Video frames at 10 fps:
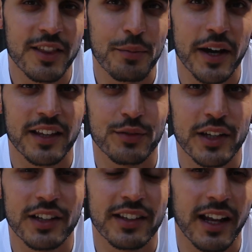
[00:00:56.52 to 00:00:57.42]
on the past
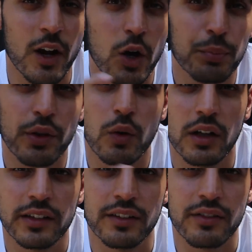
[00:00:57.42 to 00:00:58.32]
videos, and I hope the
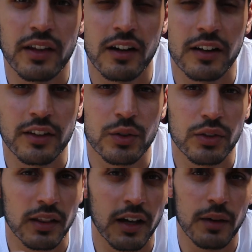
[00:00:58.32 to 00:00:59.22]
quality of the audio
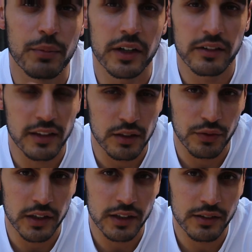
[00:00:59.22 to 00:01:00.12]
is a lot better in these
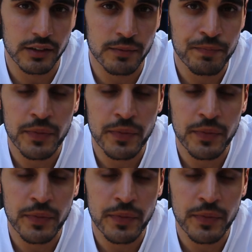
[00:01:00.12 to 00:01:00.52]
videos.